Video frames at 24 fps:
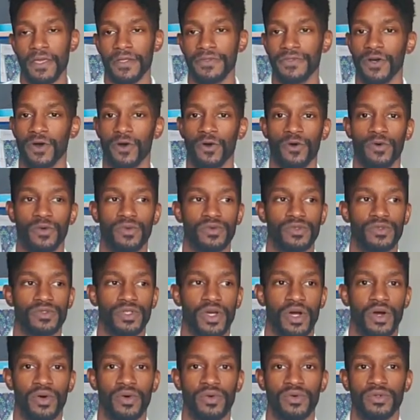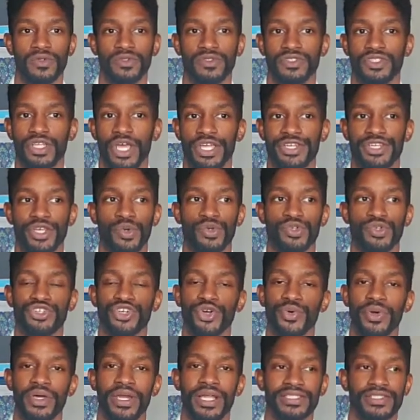Don't don't and don't
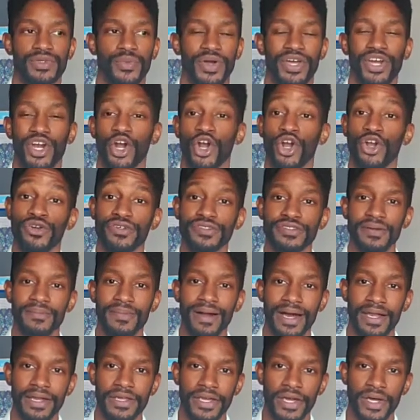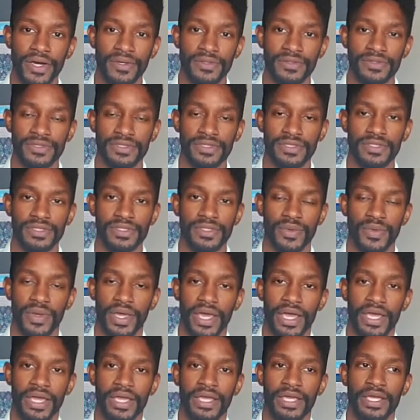do it as a way to hurt somebody else,
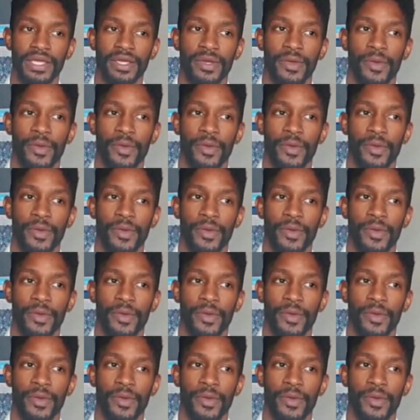okay?